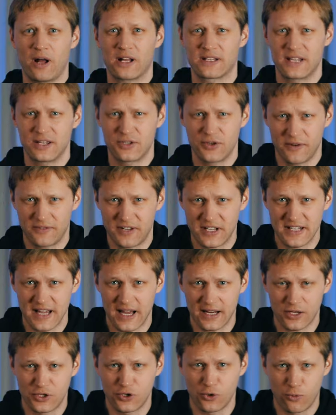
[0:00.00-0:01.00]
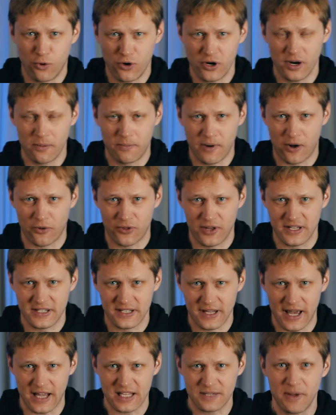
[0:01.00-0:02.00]
well, since you have decided to worry about
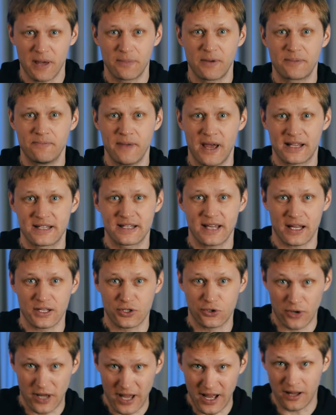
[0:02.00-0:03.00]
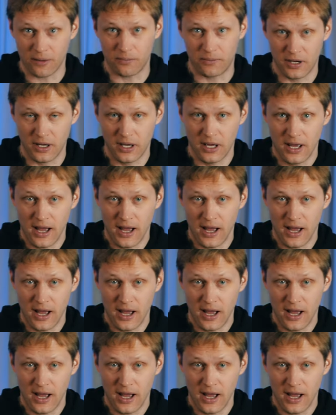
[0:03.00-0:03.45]
this case, maybe it makes sense to help.